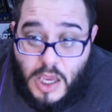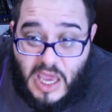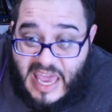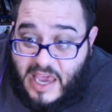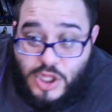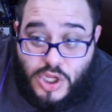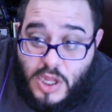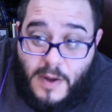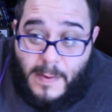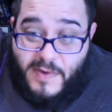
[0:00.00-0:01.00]
He
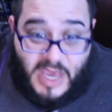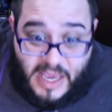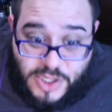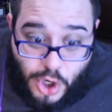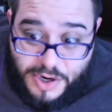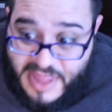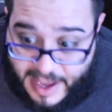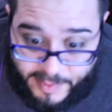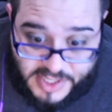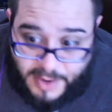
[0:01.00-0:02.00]
he turned
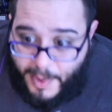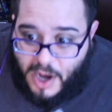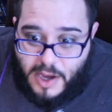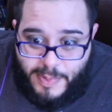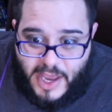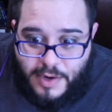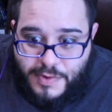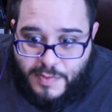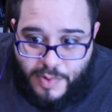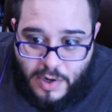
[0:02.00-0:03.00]
them into manga
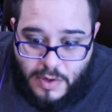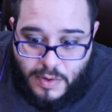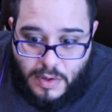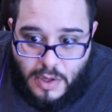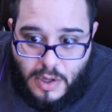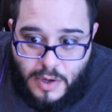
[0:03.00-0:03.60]
panels, bro.